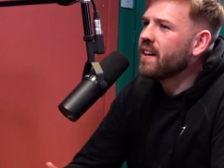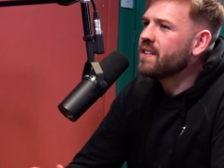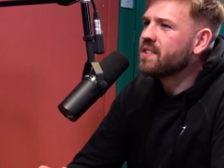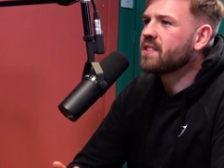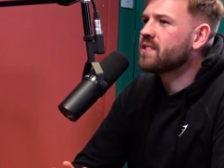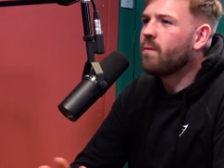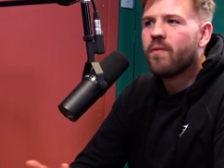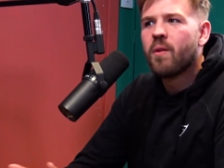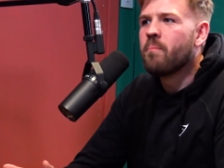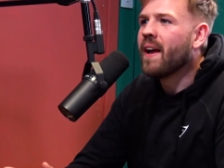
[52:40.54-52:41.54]
is
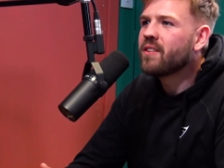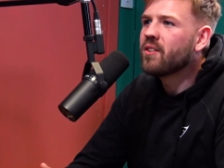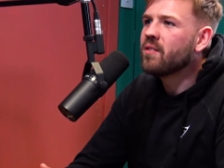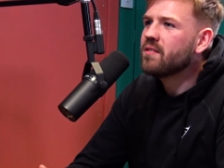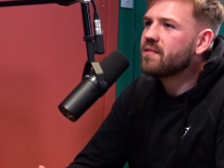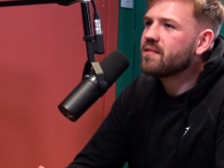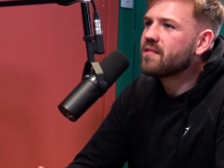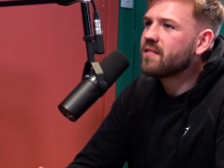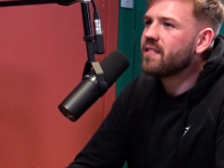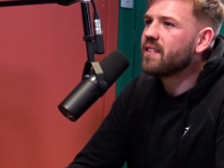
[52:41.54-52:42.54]
something mental. Yeah,
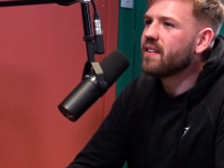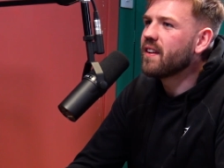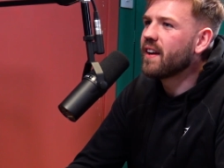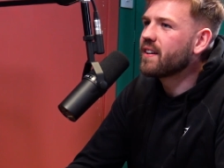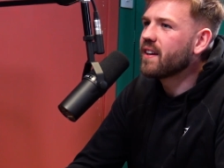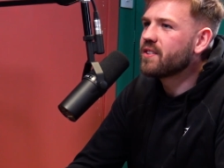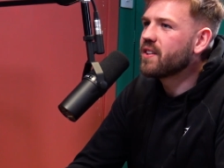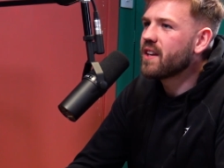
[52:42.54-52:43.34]
it's not like, like it's, it's like,